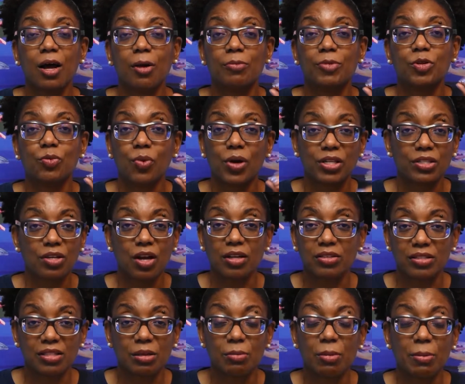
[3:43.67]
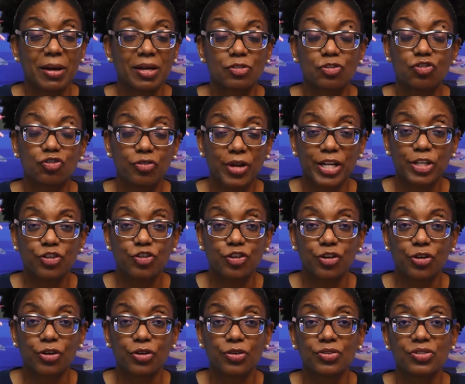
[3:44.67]
You want to talk to them about
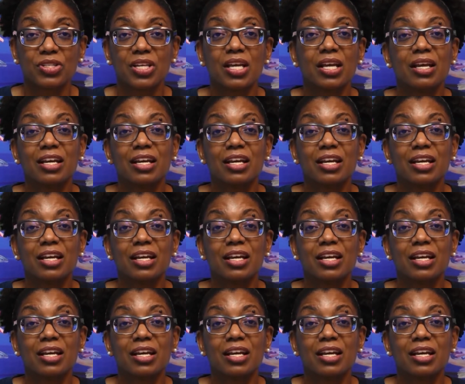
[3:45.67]
strangers,